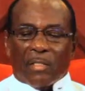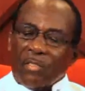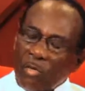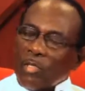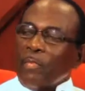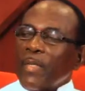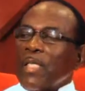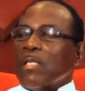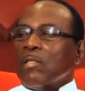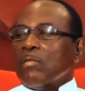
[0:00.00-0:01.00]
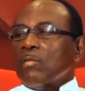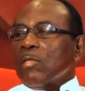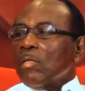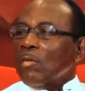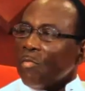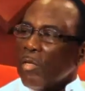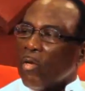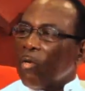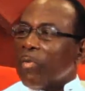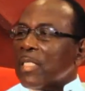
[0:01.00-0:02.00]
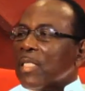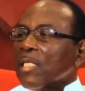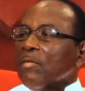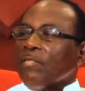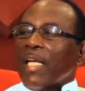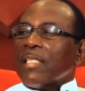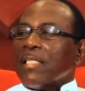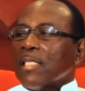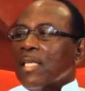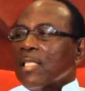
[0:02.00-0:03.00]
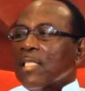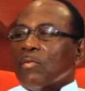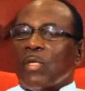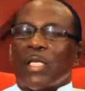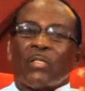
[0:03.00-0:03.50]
show it to me, you know. And we all went on the flight together, and when I